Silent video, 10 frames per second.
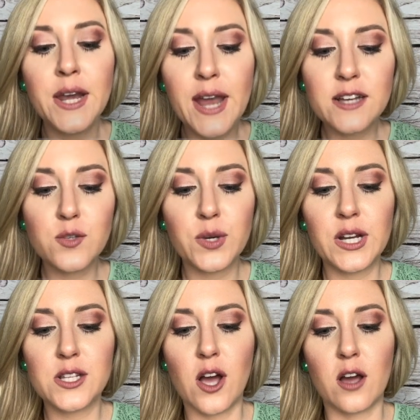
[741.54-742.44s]
Next, we're
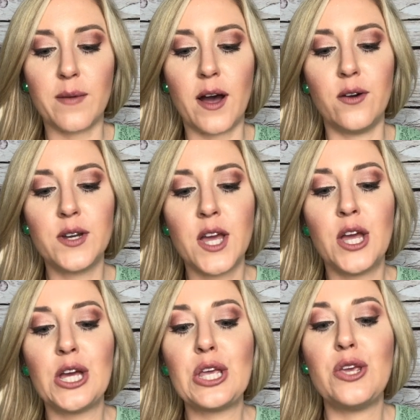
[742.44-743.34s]
gonna talk about
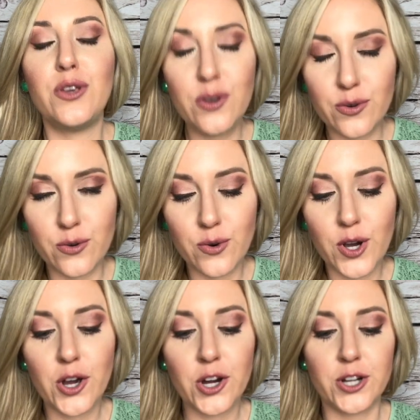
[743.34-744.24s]
you
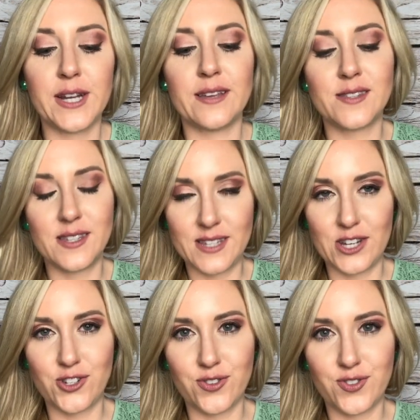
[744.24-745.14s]
earning
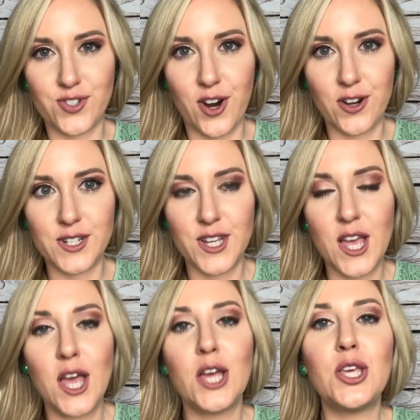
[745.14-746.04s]
Sensational Start.
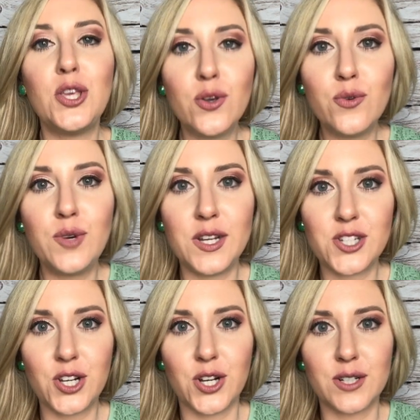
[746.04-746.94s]
You need
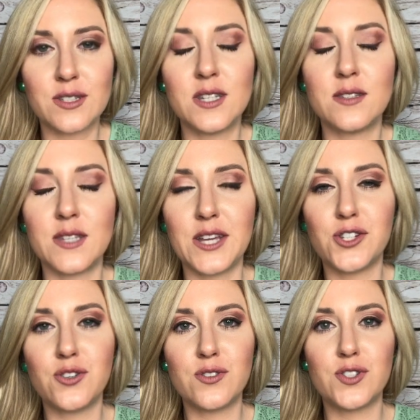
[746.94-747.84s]
to earn
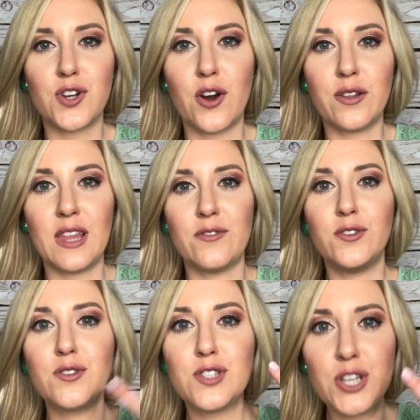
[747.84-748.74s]
Sensational Start
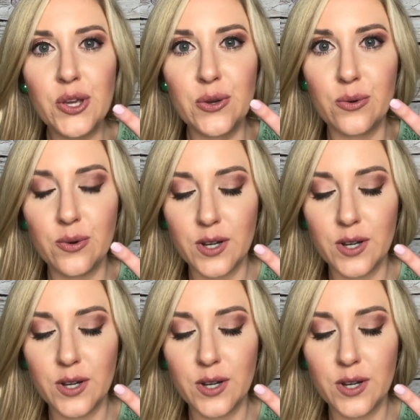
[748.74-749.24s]
Level 2.